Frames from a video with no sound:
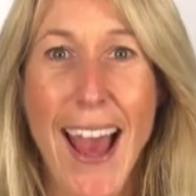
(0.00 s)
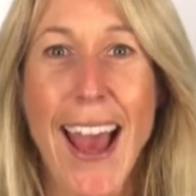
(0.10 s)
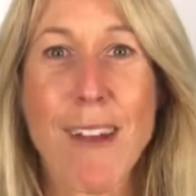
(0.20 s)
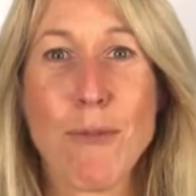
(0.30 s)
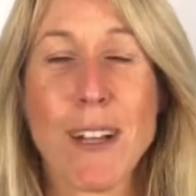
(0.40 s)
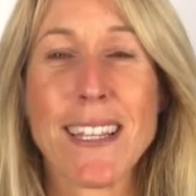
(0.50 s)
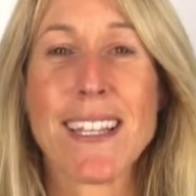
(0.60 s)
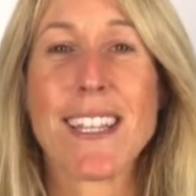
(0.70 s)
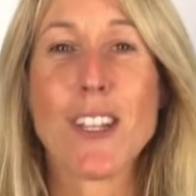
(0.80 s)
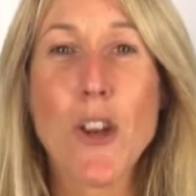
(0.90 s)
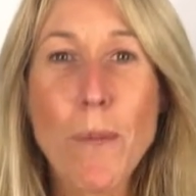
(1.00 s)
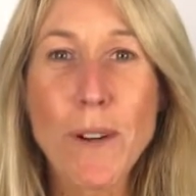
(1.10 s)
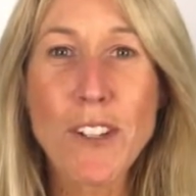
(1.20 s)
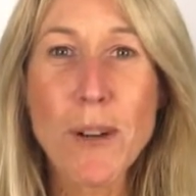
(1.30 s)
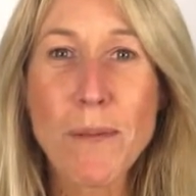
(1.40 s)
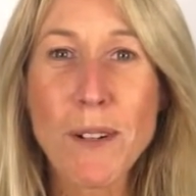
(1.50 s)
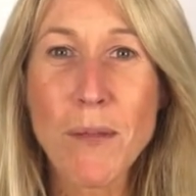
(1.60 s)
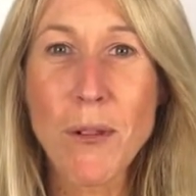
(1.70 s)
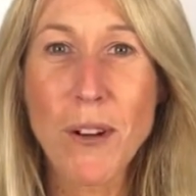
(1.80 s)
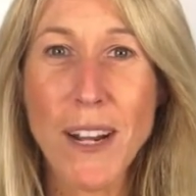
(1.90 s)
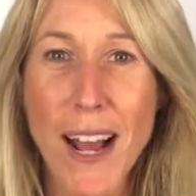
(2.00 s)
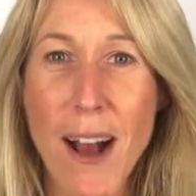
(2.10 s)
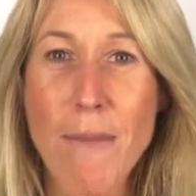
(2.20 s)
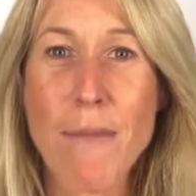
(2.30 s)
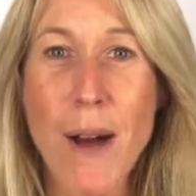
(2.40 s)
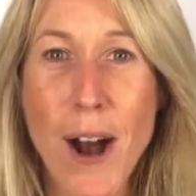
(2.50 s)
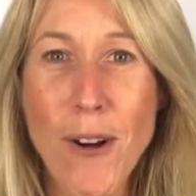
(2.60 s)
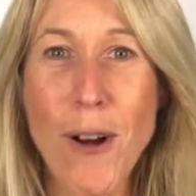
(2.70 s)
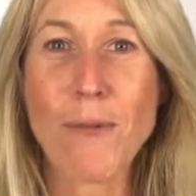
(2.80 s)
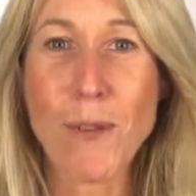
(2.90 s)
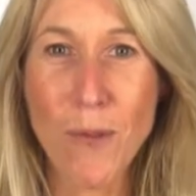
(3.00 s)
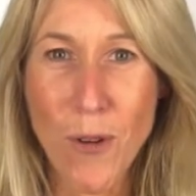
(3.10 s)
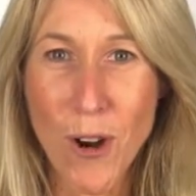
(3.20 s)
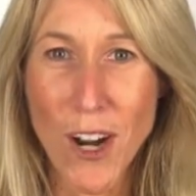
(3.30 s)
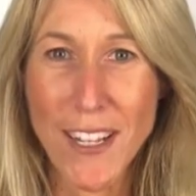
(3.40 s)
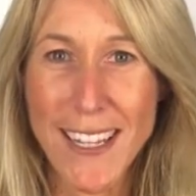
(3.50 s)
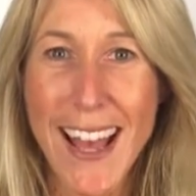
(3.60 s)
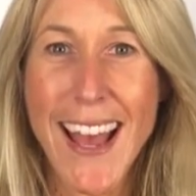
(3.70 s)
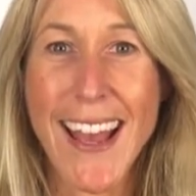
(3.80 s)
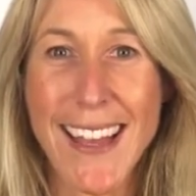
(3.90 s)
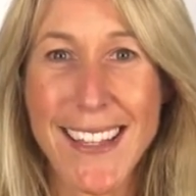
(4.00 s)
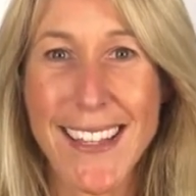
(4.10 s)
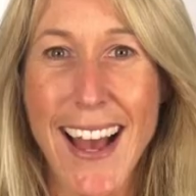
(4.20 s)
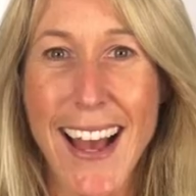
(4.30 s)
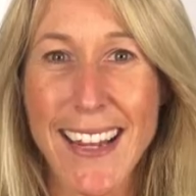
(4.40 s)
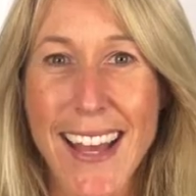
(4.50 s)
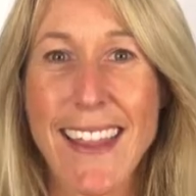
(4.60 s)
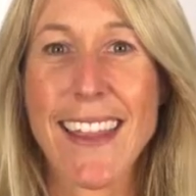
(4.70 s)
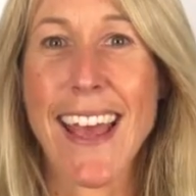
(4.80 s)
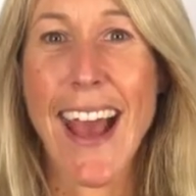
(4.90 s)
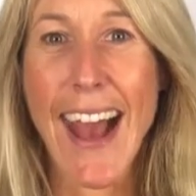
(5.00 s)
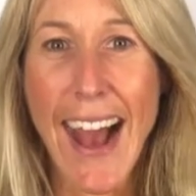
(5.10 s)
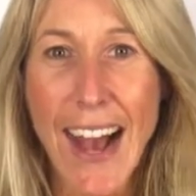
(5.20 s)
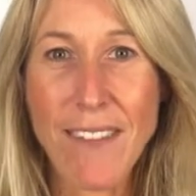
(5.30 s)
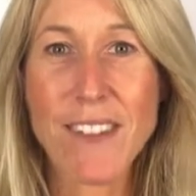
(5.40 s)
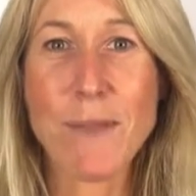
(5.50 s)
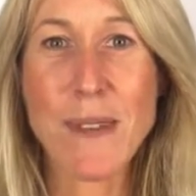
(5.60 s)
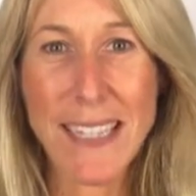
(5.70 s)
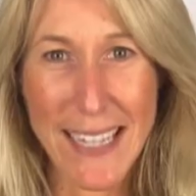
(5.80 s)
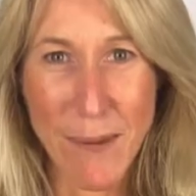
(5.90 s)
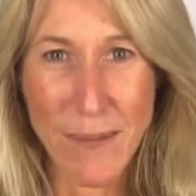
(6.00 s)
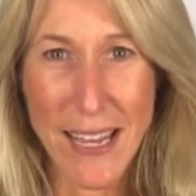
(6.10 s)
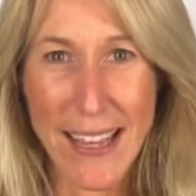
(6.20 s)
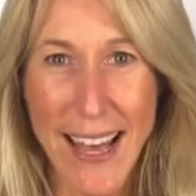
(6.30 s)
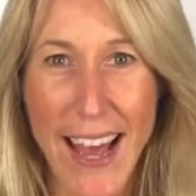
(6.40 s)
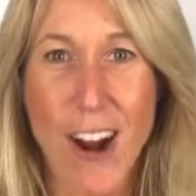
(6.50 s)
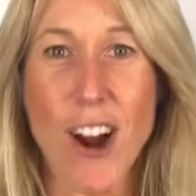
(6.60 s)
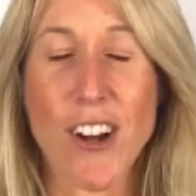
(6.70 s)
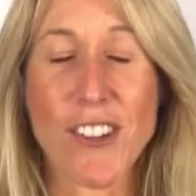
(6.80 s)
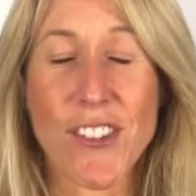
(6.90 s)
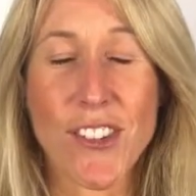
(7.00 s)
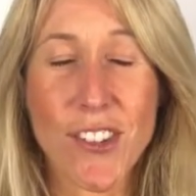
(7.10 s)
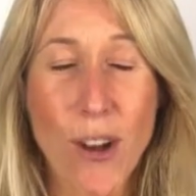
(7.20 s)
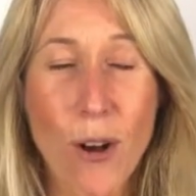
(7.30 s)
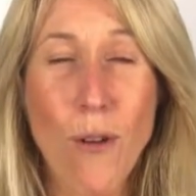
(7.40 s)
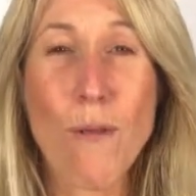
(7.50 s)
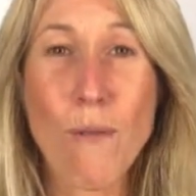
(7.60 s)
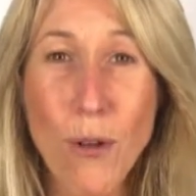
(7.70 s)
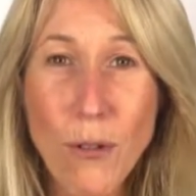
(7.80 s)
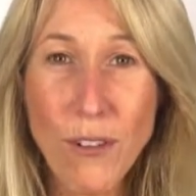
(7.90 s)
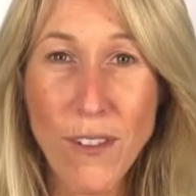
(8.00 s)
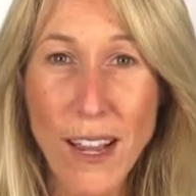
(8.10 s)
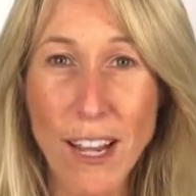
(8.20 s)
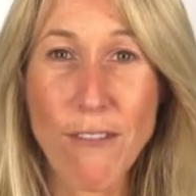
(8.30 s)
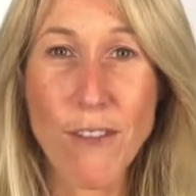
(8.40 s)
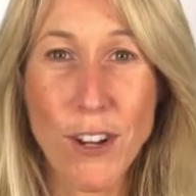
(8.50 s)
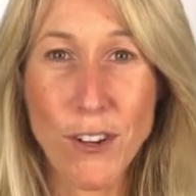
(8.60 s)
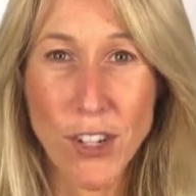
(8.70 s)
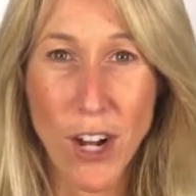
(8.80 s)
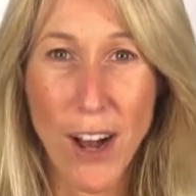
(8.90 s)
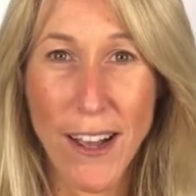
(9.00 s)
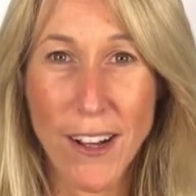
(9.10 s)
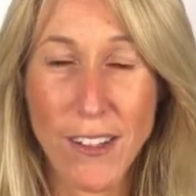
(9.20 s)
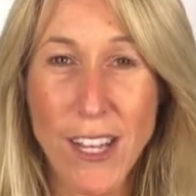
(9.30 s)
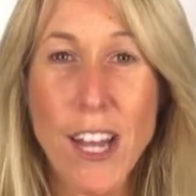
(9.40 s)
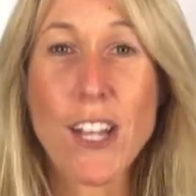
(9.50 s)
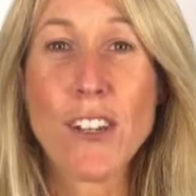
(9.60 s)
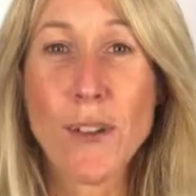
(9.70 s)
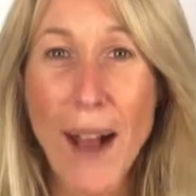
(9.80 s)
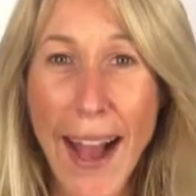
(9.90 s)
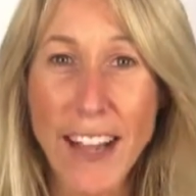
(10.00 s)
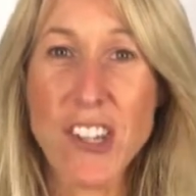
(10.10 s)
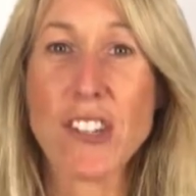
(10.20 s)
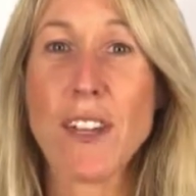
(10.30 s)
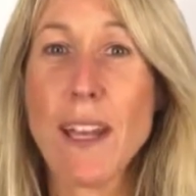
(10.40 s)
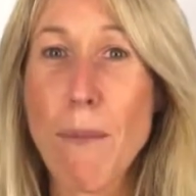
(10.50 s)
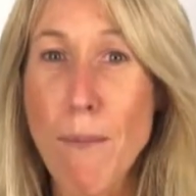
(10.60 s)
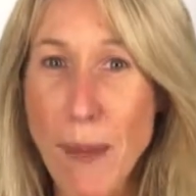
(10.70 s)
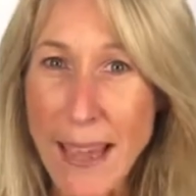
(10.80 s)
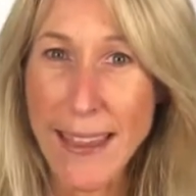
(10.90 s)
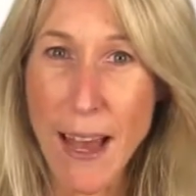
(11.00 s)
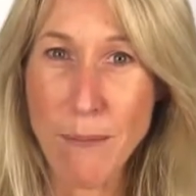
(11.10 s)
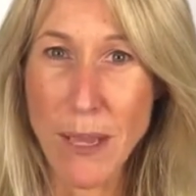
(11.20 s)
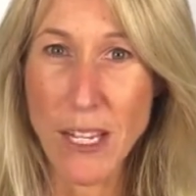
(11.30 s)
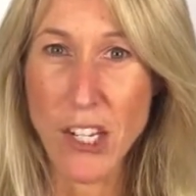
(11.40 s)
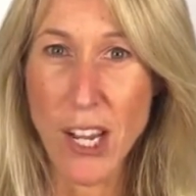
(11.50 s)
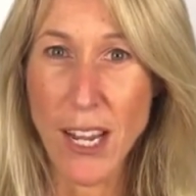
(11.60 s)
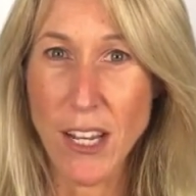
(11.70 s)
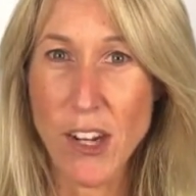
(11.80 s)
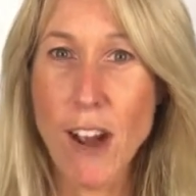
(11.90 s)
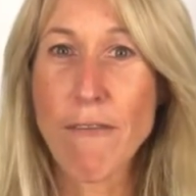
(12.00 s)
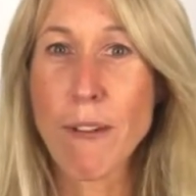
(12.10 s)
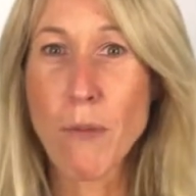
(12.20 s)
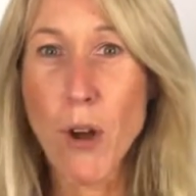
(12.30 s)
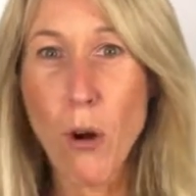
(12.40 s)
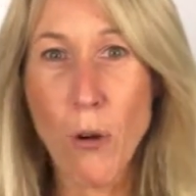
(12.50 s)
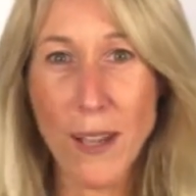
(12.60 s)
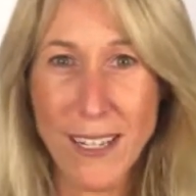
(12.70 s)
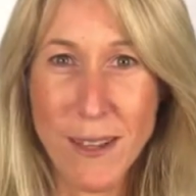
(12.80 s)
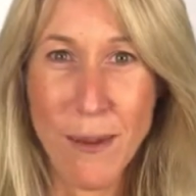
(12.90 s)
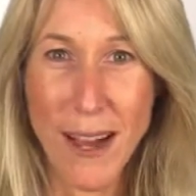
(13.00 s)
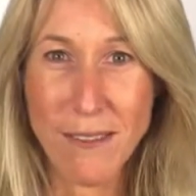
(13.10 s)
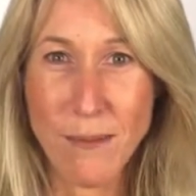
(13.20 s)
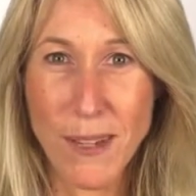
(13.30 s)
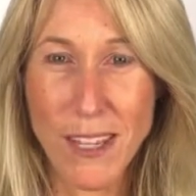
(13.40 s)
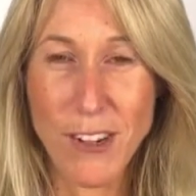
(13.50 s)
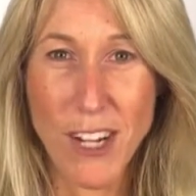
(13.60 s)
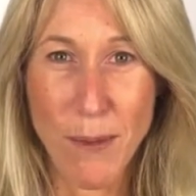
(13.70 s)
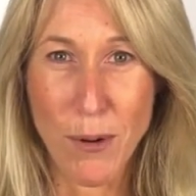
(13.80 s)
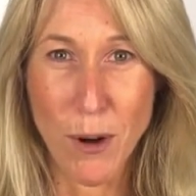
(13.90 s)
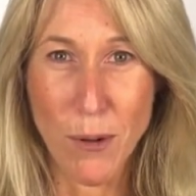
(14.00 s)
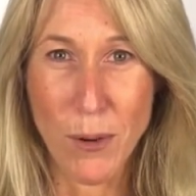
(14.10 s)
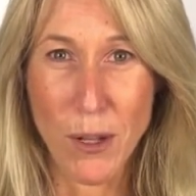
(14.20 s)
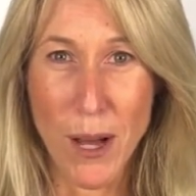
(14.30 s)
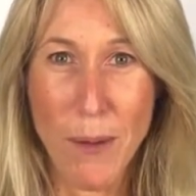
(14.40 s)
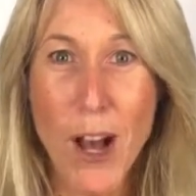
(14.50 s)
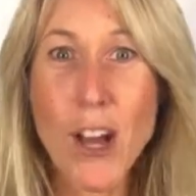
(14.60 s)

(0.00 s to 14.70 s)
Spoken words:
And what's super, super important about rewards is that they have to be something that are so motivating for your child to actually make that big change from going to the bathroom in their diaper or pull-up